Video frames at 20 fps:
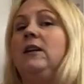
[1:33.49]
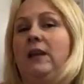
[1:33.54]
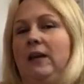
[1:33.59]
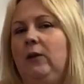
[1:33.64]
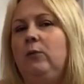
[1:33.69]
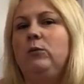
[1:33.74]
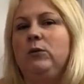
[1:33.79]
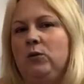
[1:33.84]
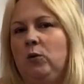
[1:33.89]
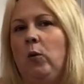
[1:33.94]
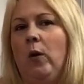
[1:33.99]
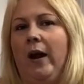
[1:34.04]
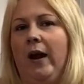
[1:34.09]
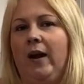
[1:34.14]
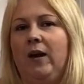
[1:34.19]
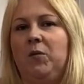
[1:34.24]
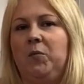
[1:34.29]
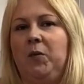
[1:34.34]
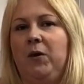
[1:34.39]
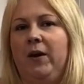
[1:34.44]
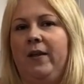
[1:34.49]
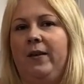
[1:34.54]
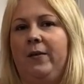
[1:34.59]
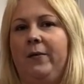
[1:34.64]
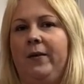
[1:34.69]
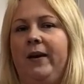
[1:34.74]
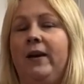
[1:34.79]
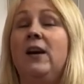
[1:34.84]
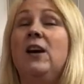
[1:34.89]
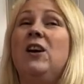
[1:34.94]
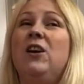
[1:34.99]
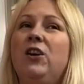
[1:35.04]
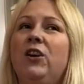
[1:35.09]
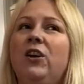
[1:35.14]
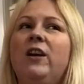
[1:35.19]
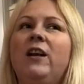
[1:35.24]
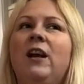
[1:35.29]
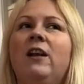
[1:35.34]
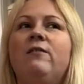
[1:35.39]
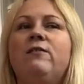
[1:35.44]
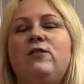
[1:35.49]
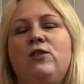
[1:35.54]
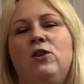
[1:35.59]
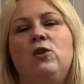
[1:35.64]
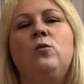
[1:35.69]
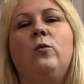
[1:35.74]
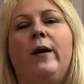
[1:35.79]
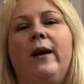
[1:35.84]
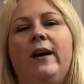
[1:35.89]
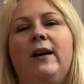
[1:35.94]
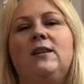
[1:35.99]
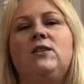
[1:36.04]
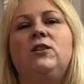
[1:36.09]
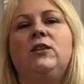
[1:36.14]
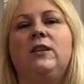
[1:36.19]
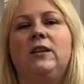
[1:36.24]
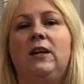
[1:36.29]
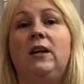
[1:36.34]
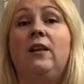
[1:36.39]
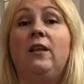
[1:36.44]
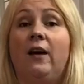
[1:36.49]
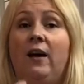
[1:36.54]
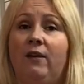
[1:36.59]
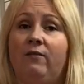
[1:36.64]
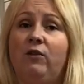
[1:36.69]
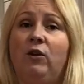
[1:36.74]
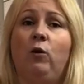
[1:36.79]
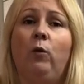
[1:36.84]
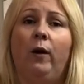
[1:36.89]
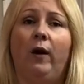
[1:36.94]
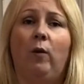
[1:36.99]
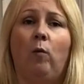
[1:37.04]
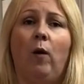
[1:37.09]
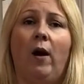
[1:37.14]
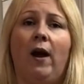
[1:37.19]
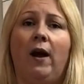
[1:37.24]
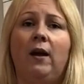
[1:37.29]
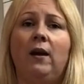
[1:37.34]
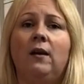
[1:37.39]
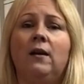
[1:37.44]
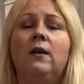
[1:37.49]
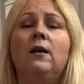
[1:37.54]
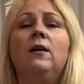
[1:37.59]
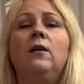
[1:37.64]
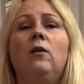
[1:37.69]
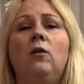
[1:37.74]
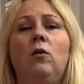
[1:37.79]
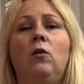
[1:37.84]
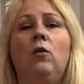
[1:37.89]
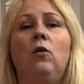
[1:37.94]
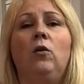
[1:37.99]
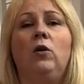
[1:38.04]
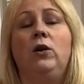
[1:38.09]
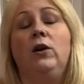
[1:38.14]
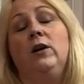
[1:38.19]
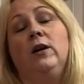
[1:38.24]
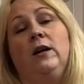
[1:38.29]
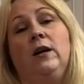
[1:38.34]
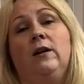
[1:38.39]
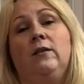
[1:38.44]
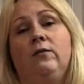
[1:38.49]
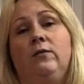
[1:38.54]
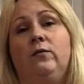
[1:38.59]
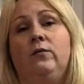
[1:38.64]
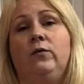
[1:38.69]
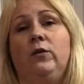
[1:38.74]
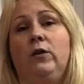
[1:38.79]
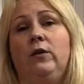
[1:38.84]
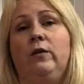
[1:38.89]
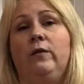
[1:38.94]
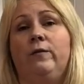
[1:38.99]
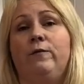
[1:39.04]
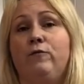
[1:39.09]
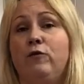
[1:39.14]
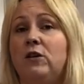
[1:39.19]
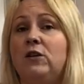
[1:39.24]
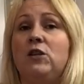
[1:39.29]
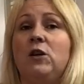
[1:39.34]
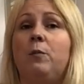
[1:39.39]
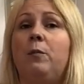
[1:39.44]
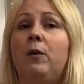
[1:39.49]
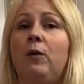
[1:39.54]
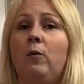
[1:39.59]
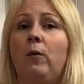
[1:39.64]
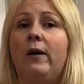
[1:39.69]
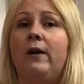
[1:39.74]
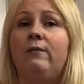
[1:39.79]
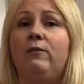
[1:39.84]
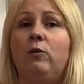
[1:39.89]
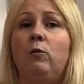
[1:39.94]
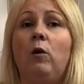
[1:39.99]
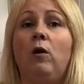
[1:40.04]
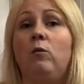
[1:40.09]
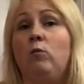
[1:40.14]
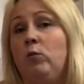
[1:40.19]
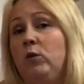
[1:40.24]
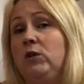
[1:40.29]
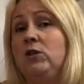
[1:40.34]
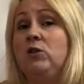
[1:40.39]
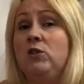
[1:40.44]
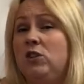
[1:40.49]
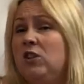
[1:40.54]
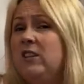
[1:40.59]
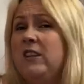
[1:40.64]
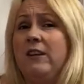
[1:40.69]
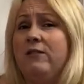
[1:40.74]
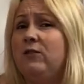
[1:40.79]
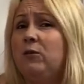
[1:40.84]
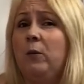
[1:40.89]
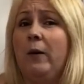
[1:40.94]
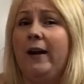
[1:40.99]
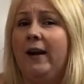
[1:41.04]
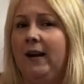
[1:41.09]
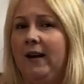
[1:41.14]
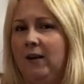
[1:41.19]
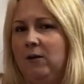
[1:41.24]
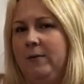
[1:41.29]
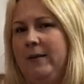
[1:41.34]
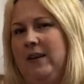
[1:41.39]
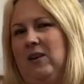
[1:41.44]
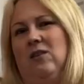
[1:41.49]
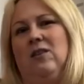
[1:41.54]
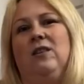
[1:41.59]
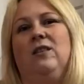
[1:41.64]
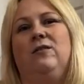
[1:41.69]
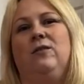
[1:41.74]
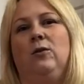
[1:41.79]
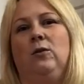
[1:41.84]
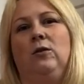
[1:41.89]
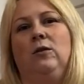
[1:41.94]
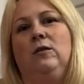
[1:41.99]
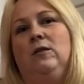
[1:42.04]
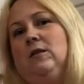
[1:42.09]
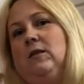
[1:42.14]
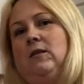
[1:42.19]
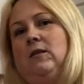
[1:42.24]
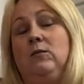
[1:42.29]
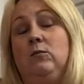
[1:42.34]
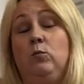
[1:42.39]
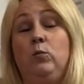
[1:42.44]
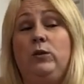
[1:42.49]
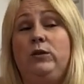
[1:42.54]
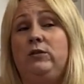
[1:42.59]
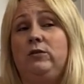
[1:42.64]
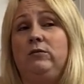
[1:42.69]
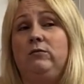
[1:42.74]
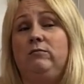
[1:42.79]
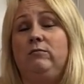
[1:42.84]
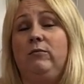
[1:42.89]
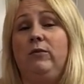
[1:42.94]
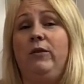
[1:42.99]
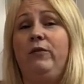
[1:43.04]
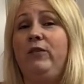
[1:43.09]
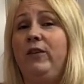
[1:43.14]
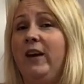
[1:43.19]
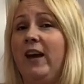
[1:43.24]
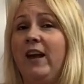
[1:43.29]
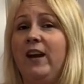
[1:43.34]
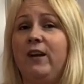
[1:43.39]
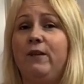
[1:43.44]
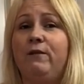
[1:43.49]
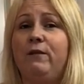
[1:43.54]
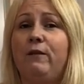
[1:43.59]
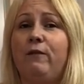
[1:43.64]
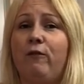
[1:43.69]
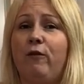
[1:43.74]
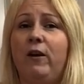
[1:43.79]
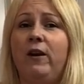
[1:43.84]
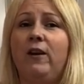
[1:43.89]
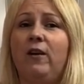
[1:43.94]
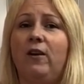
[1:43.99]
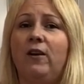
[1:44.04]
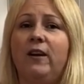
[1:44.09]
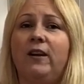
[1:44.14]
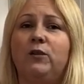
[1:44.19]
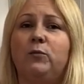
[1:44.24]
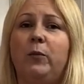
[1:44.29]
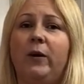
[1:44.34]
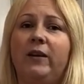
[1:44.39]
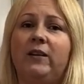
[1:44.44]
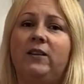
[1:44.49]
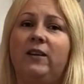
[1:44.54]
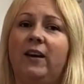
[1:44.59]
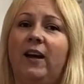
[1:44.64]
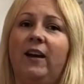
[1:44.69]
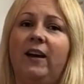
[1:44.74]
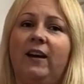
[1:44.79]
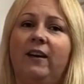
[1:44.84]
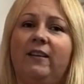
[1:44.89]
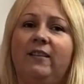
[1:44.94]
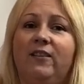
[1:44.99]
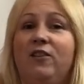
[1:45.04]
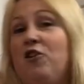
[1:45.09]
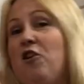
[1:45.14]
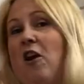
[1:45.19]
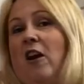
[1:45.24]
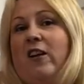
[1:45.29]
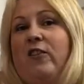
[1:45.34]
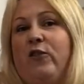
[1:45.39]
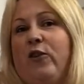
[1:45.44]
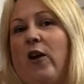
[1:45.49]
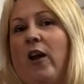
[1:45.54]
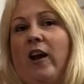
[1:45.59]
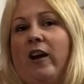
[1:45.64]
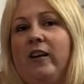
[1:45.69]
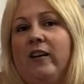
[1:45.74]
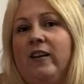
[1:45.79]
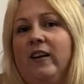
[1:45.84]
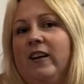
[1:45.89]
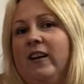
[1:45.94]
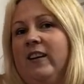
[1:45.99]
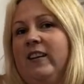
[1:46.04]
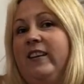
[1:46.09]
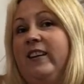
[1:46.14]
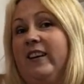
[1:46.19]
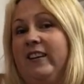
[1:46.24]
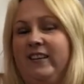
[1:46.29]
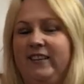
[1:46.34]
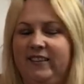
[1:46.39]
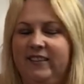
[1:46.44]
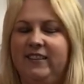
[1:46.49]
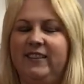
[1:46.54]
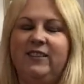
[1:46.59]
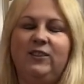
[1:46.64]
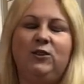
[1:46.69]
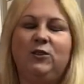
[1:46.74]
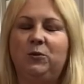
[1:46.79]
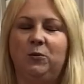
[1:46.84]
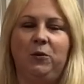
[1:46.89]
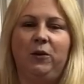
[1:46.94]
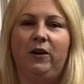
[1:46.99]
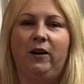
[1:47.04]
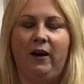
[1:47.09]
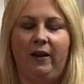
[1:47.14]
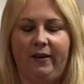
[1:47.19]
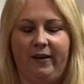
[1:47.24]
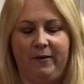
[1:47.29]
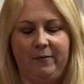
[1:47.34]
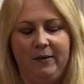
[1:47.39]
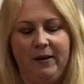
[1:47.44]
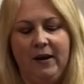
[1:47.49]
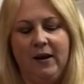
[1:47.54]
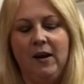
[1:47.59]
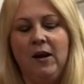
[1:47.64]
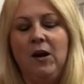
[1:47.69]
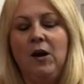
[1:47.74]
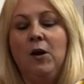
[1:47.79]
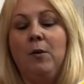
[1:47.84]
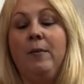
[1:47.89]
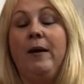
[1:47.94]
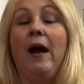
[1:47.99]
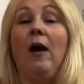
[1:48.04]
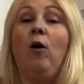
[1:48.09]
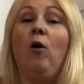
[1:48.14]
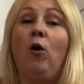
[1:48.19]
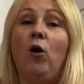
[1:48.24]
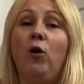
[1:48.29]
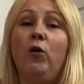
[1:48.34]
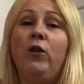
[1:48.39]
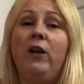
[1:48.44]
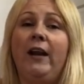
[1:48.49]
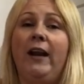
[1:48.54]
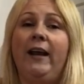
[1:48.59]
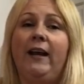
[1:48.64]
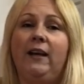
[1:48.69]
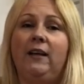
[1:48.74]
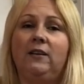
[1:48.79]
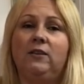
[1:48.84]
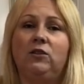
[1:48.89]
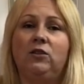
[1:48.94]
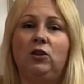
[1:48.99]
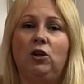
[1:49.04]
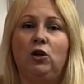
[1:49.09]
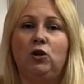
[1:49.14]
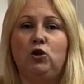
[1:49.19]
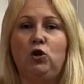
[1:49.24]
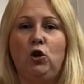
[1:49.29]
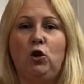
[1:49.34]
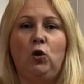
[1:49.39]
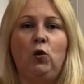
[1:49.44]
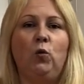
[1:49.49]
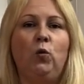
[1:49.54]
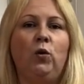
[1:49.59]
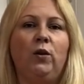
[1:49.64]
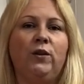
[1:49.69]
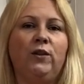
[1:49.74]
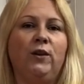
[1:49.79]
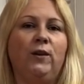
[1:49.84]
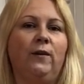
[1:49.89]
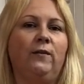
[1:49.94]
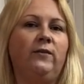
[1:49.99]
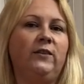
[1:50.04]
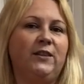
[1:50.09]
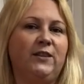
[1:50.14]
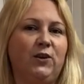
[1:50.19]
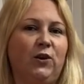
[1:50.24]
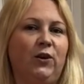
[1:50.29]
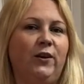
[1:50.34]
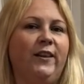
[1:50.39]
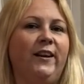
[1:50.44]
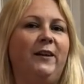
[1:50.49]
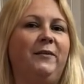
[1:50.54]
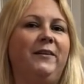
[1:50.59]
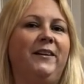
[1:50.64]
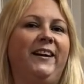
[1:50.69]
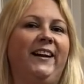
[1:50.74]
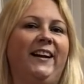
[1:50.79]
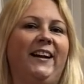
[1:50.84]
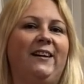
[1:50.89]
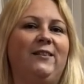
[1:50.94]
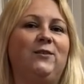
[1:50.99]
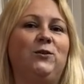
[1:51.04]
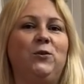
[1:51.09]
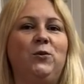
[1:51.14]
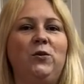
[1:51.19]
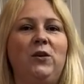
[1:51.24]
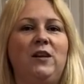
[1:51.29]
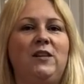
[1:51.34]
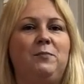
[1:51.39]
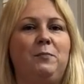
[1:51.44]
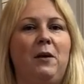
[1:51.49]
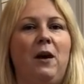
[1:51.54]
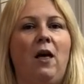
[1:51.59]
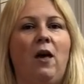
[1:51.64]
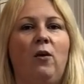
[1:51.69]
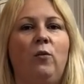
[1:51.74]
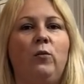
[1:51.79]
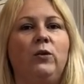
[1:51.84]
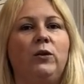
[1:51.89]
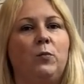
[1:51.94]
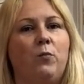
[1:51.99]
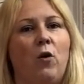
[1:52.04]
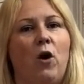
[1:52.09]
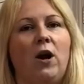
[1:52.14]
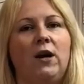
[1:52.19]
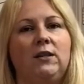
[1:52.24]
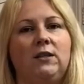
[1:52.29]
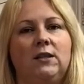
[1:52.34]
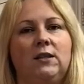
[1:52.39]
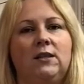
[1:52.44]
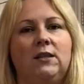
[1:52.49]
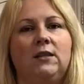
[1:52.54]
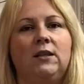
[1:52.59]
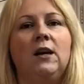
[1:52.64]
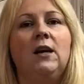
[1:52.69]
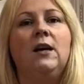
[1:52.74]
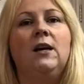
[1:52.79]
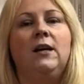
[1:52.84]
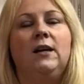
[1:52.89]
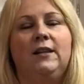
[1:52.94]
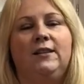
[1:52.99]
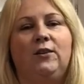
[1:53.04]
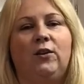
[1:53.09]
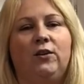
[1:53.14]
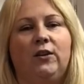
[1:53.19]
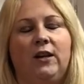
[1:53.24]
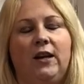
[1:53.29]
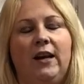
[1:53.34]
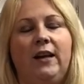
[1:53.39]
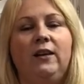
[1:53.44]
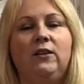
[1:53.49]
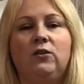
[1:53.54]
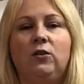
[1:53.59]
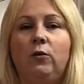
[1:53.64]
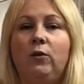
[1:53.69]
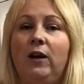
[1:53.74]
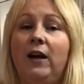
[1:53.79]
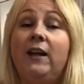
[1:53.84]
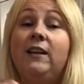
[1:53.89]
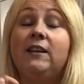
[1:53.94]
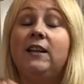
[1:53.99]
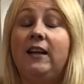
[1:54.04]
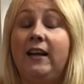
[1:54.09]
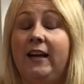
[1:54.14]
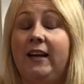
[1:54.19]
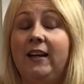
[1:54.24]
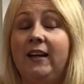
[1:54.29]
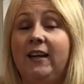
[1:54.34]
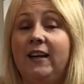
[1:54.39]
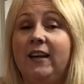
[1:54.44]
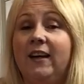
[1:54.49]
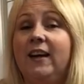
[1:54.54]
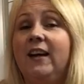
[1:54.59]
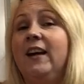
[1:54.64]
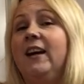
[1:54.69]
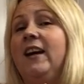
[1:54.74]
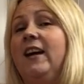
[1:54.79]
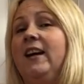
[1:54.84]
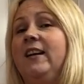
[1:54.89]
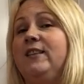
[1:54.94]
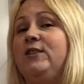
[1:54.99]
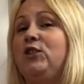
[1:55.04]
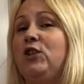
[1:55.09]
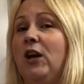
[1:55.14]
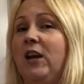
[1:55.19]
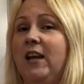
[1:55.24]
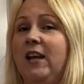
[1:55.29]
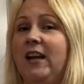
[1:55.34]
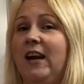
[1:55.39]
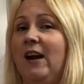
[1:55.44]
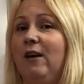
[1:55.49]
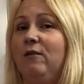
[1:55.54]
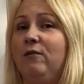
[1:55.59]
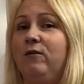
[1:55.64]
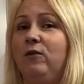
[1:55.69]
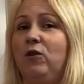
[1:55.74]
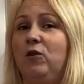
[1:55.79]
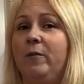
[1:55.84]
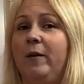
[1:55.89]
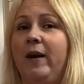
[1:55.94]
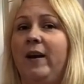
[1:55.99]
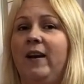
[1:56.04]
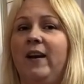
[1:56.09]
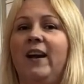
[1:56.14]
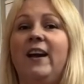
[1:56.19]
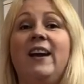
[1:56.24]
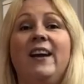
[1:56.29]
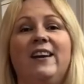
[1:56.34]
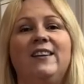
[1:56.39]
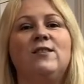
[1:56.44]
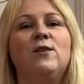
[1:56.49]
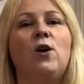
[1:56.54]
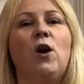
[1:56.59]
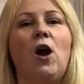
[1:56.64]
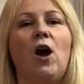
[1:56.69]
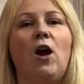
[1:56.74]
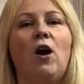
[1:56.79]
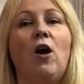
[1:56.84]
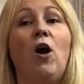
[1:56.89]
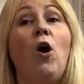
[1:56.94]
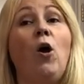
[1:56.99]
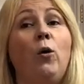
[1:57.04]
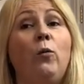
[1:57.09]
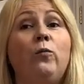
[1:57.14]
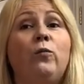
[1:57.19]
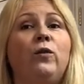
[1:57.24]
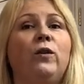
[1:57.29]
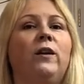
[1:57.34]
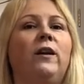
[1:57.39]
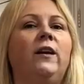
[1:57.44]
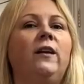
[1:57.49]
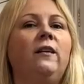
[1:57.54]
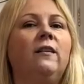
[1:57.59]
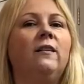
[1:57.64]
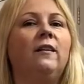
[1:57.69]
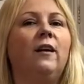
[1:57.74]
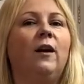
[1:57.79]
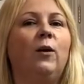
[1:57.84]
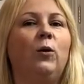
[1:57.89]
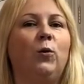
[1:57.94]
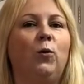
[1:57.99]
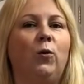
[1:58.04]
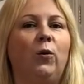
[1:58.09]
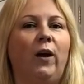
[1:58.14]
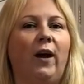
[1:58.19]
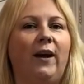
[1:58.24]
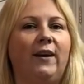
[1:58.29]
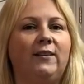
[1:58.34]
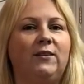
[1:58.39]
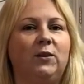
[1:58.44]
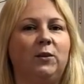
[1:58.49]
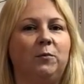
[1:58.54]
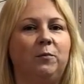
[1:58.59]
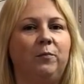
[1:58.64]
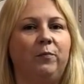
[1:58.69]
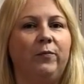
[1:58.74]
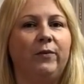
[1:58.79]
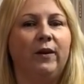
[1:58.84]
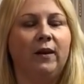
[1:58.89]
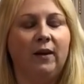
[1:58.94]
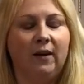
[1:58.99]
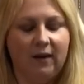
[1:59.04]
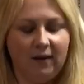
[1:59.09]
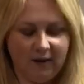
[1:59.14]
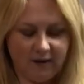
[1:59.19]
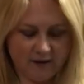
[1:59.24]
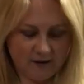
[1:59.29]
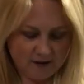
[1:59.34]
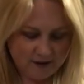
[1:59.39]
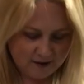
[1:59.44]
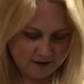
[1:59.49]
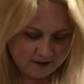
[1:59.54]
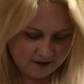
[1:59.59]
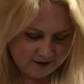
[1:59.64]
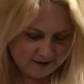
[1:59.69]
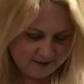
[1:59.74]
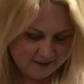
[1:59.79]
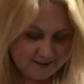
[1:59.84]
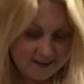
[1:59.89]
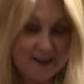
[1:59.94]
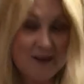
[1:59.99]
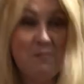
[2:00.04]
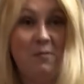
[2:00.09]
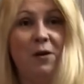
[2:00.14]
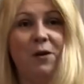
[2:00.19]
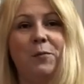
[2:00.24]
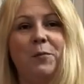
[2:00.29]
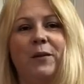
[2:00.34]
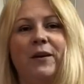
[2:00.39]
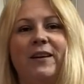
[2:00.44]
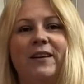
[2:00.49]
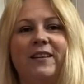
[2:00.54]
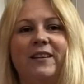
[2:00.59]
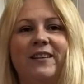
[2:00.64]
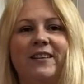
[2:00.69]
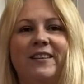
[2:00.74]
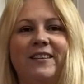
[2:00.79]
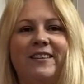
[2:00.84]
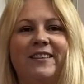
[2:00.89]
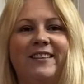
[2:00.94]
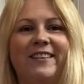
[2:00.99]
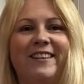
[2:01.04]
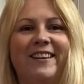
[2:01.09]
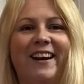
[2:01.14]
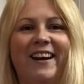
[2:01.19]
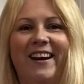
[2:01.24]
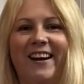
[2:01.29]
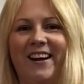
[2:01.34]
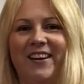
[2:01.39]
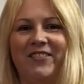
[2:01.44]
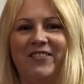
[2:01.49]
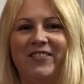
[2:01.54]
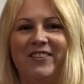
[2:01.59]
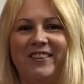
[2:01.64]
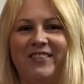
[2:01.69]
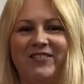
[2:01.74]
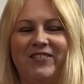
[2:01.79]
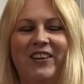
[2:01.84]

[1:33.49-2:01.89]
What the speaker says: It was quick, put it that way. You can have two ways. You can either have the quick way, or you can have the free shipping way if you want, which you just have to wait a little bit longer for. Which, if you're getting it for free, you can't expect to get it the next day, can you? It doesn't work like that. But yeah, all the links to the lovely toy that I'm going to get out soon is below with the prices, is on the link. So click the link and check it out for me. It is hopefully a cool item. I'm hoping I am.